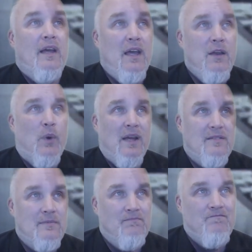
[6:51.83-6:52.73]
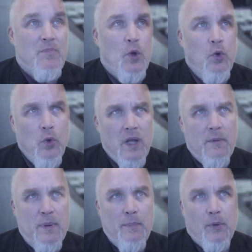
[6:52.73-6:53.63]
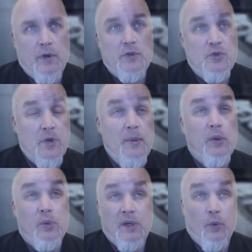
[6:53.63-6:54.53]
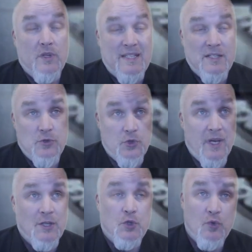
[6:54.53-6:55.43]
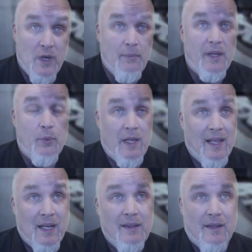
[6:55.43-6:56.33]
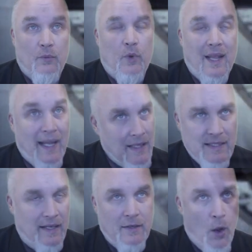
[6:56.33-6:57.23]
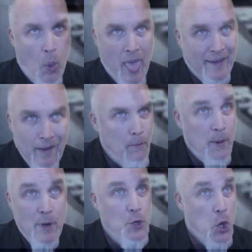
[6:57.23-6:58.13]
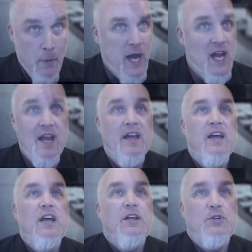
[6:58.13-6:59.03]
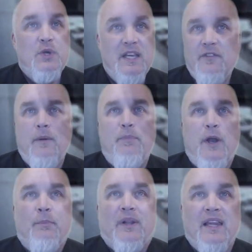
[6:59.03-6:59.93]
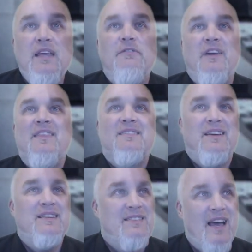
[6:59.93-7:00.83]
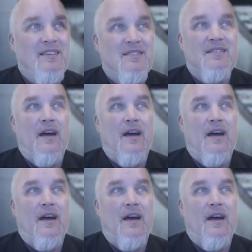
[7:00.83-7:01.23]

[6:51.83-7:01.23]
Anyways, a whole lot of people are extremely reluctant to give up their belief in the success